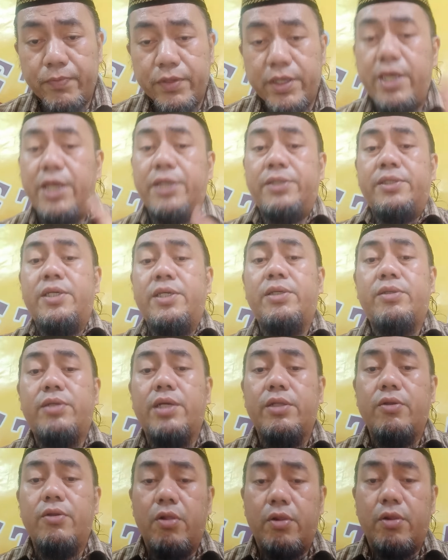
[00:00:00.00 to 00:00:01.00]
He
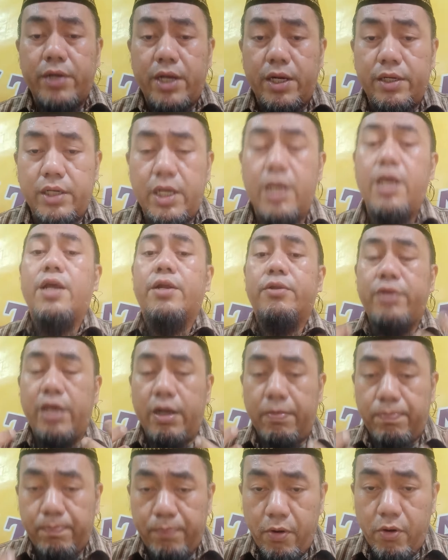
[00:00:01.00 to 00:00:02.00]
existed already,
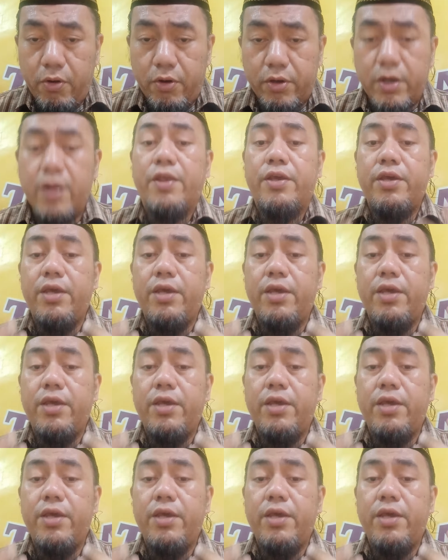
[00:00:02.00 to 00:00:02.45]
therefore,